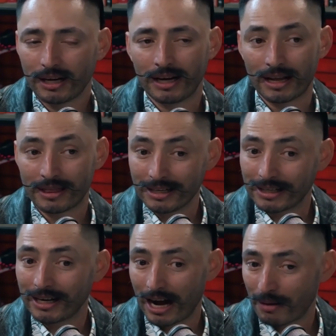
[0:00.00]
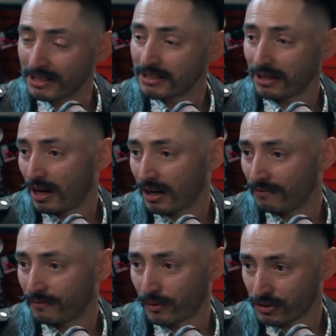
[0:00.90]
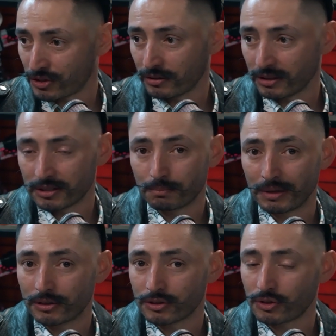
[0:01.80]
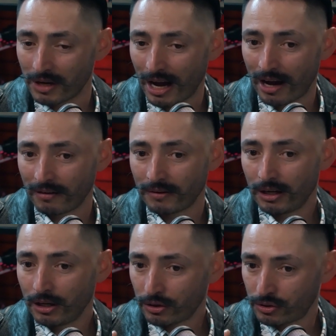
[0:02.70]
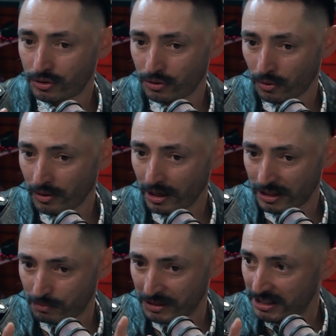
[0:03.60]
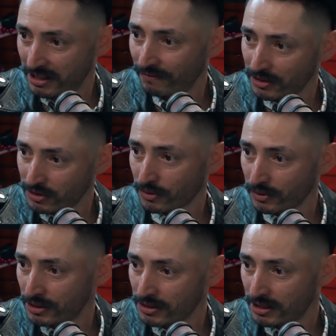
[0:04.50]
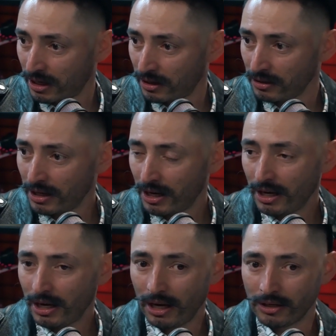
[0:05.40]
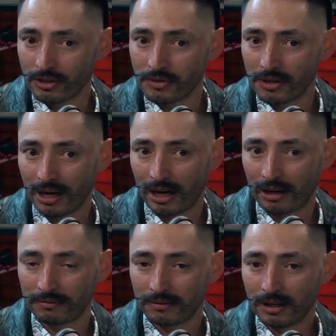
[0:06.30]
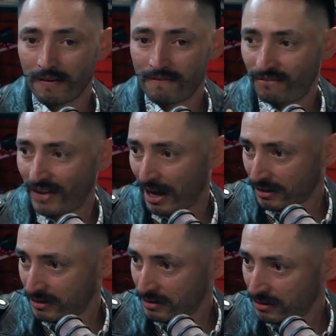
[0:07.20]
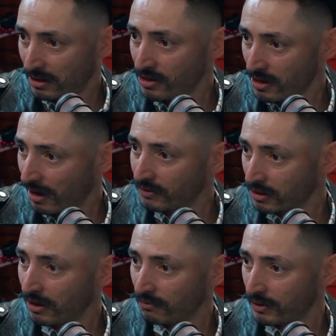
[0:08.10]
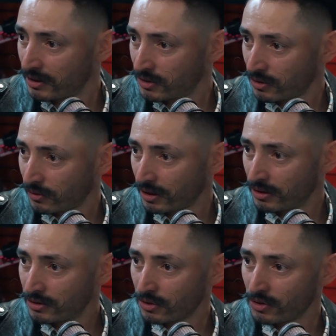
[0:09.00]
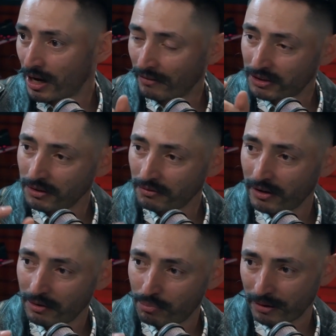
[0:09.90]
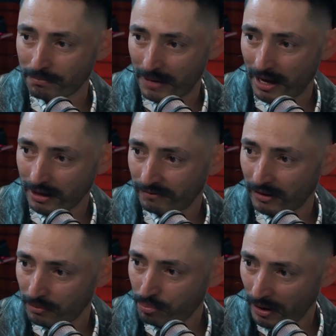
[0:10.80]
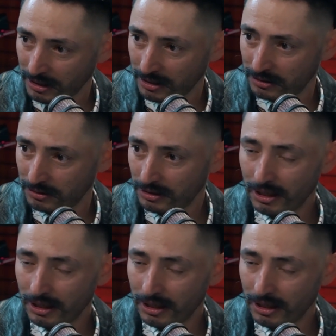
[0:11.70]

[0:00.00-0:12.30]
And I think that happens a lot in photojournalism, because you have a specific story to tell, and you have facts that you have to give with the story. So you have to be very pragmatic, very practical.